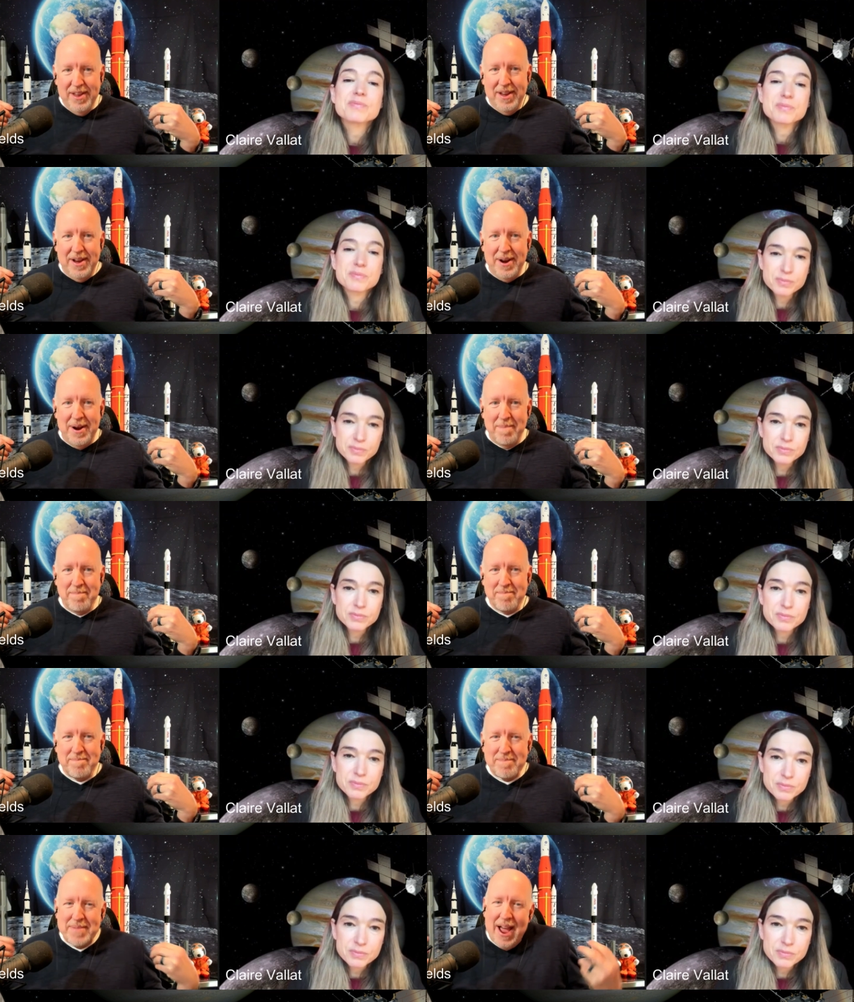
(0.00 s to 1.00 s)

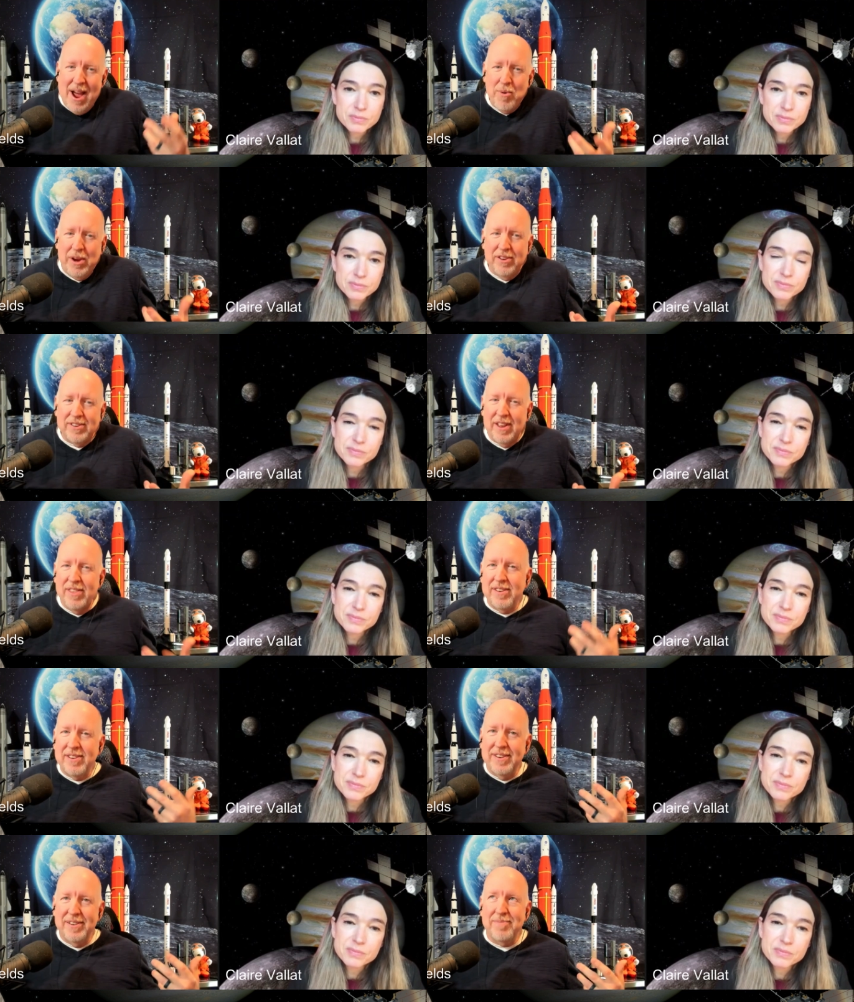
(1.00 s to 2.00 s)
Speaker 1: how would you say
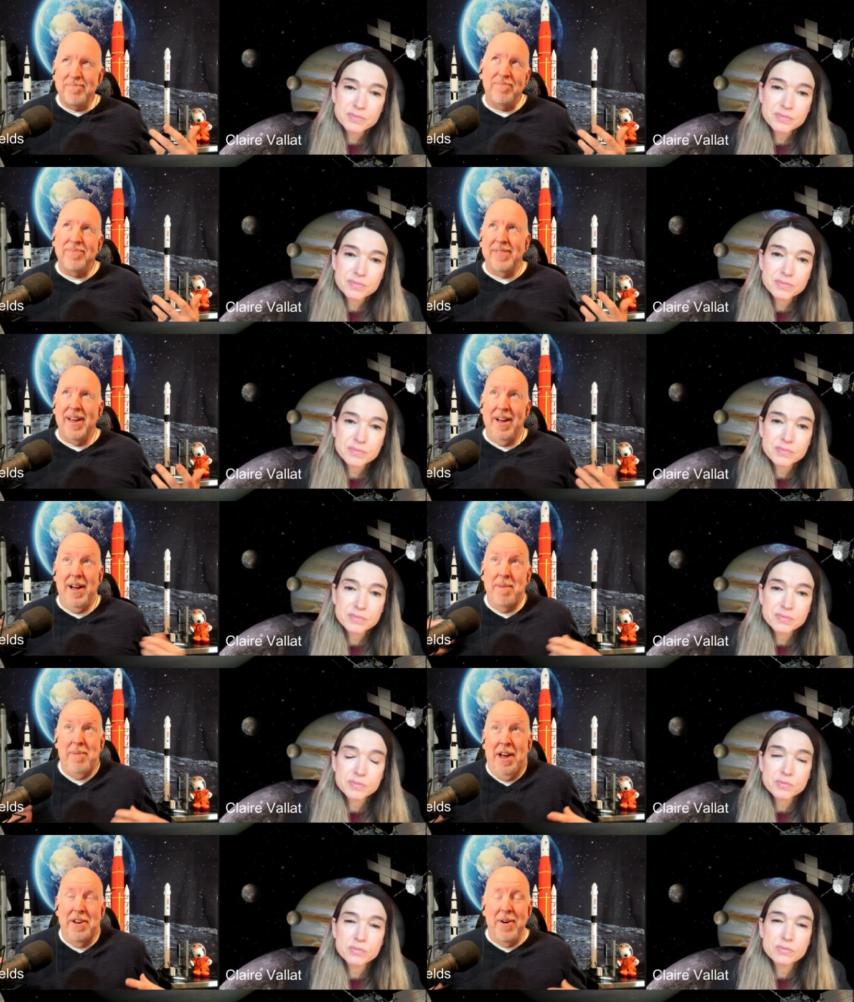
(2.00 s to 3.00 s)
this, I
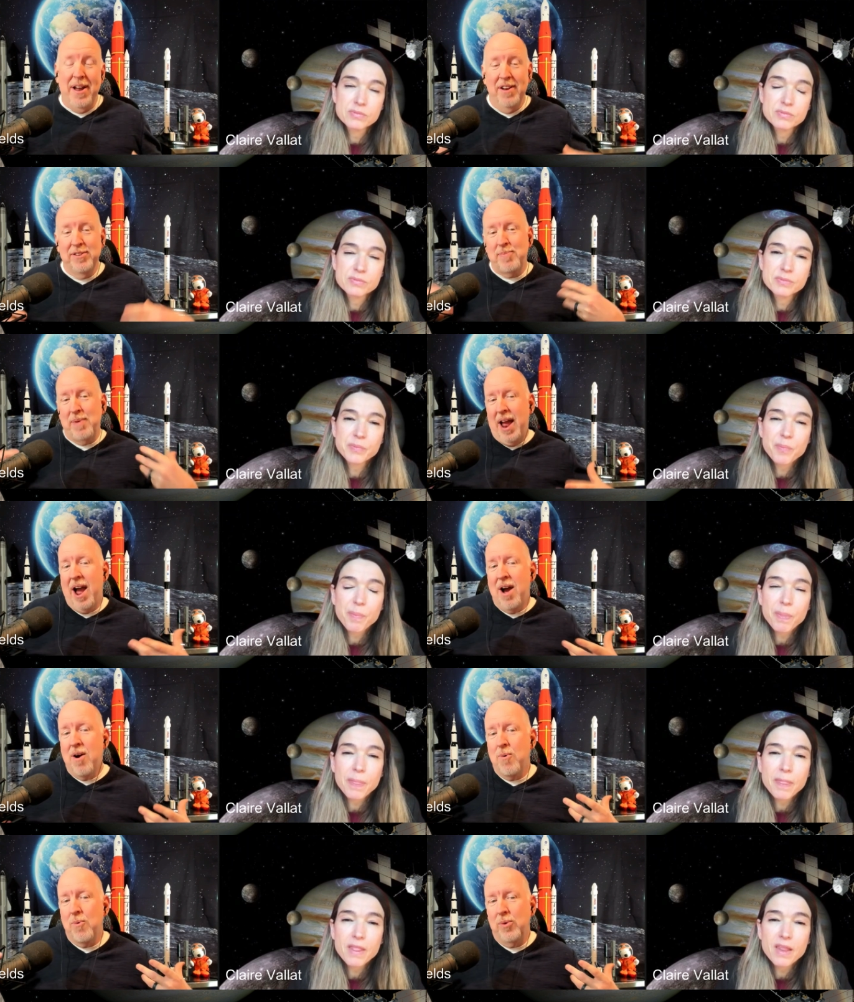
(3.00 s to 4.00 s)
mean, I know how it is, but
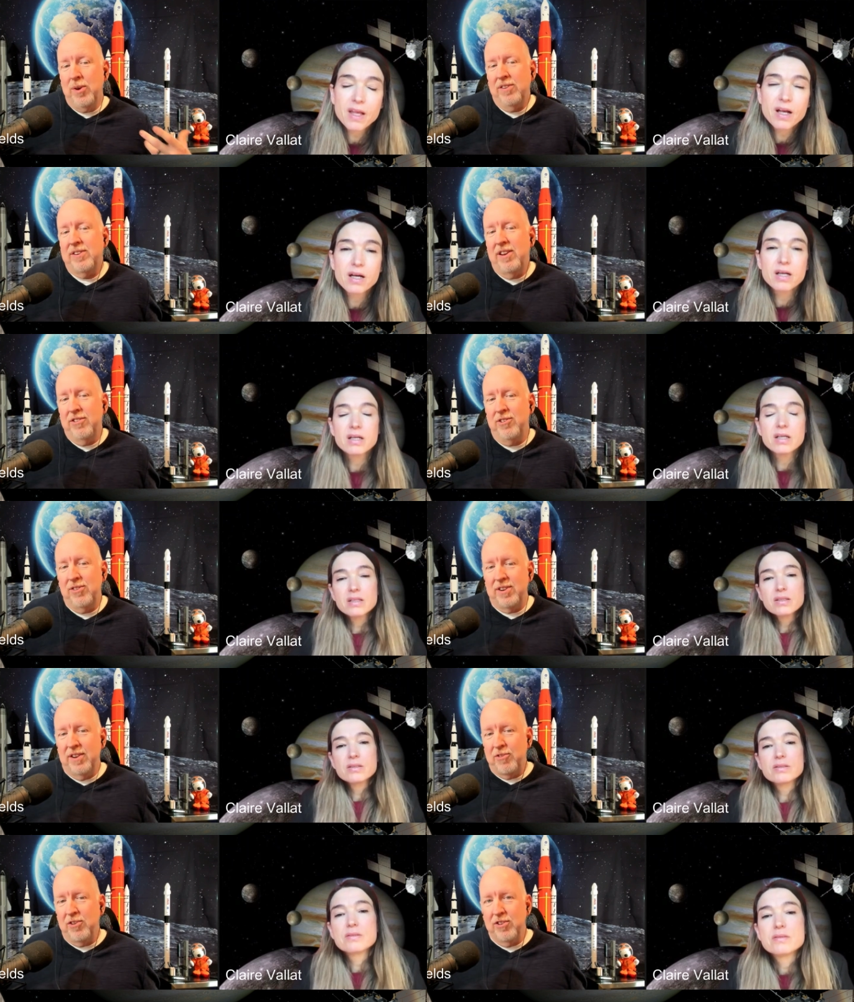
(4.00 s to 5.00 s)
how would you say JUICE
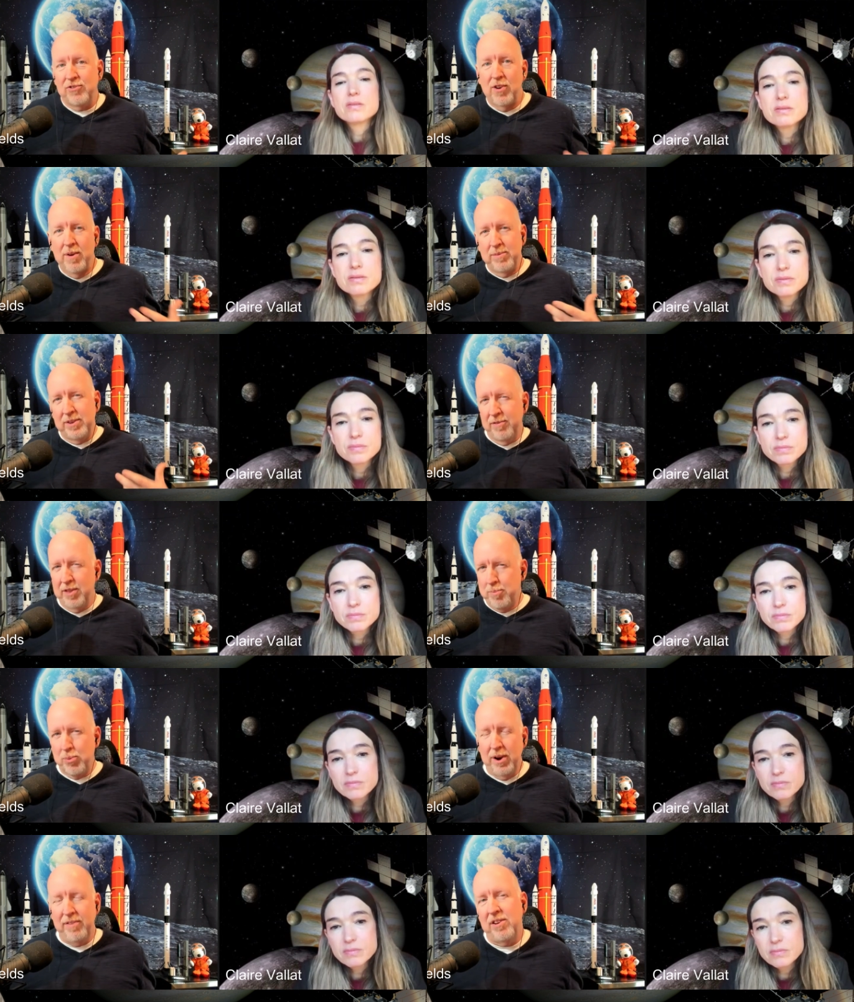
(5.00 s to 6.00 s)
differs from some of the
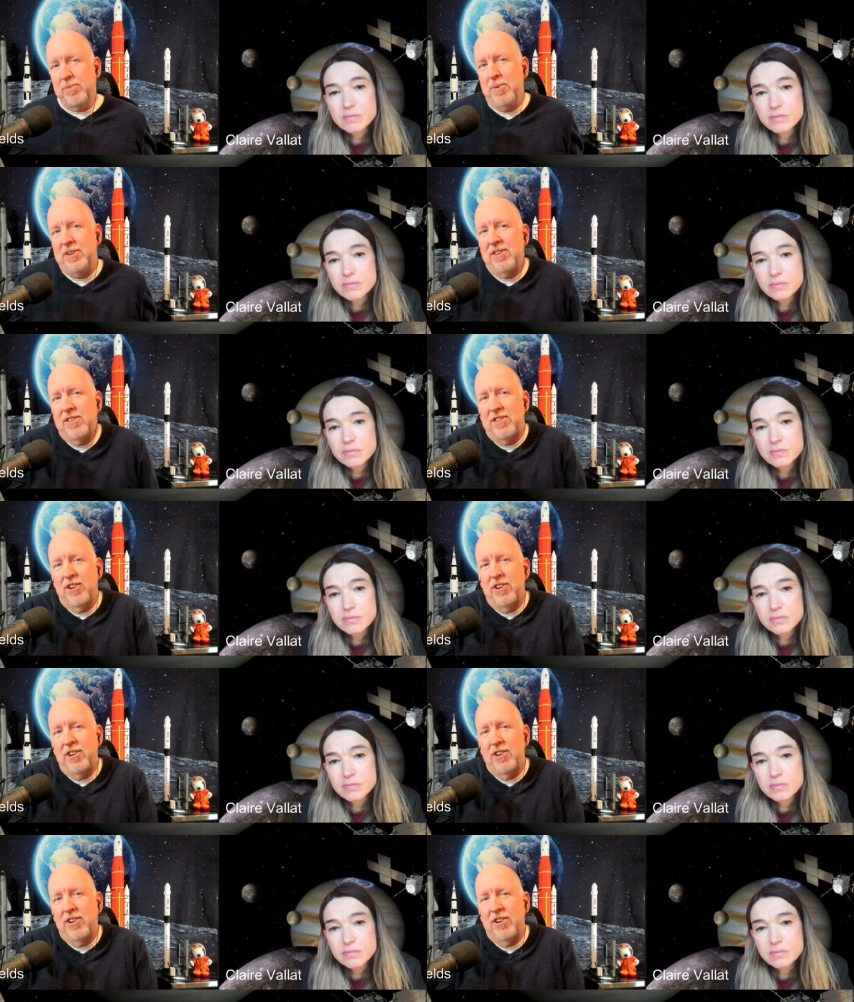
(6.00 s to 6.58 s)
previous missions to